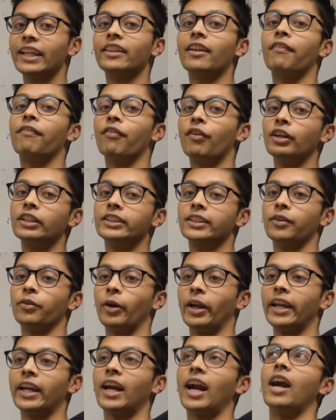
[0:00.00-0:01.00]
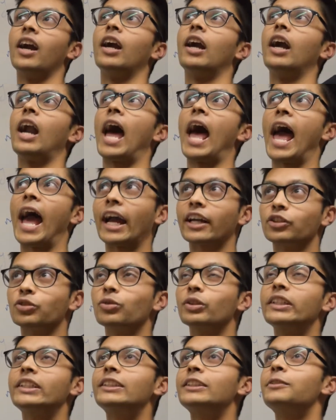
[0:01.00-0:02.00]
in the first array are
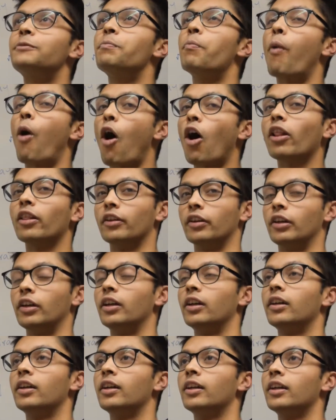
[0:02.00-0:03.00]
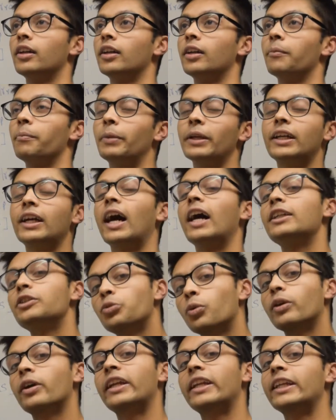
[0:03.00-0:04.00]
actually smaller because
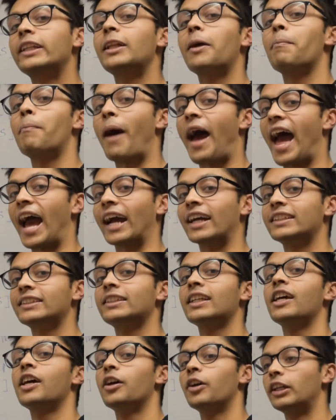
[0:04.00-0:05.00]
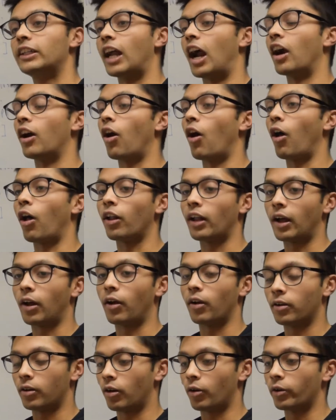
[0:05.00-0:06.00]
we're getting the max. Are
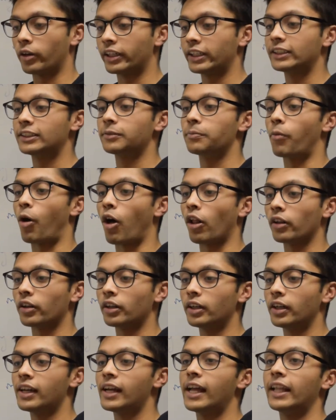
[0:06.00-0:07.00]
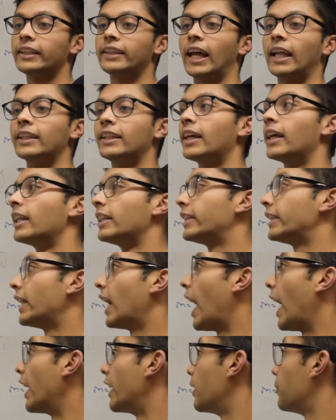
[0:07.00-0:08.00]
already smaller than the
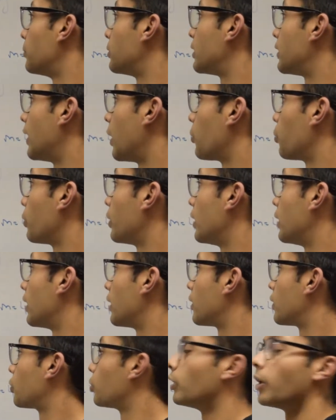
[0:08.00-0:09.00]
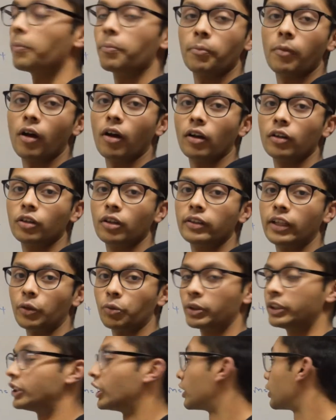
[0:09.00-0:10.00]
items that we
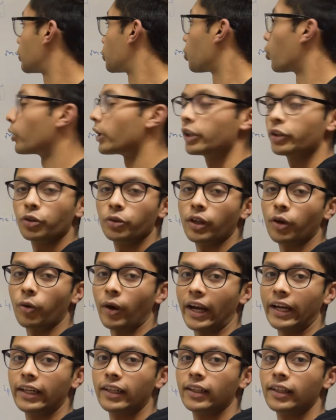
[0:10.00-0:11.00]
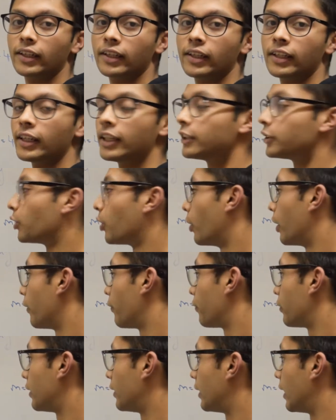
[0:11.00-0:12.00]
just sorted to the right. So if
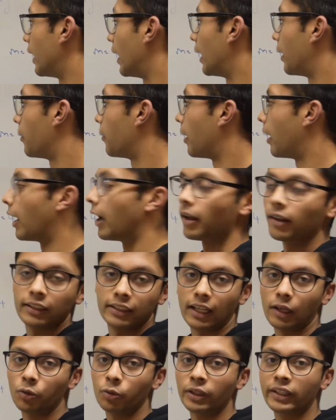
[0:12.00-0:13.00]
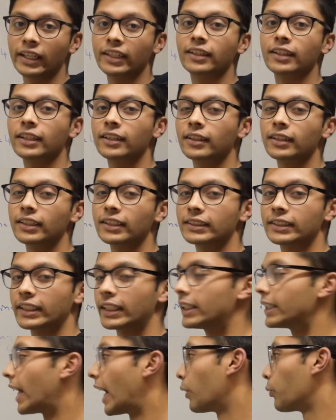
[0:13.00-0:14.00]
we can clearly
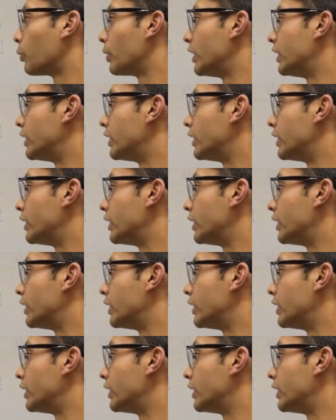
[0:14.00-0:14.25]
see that we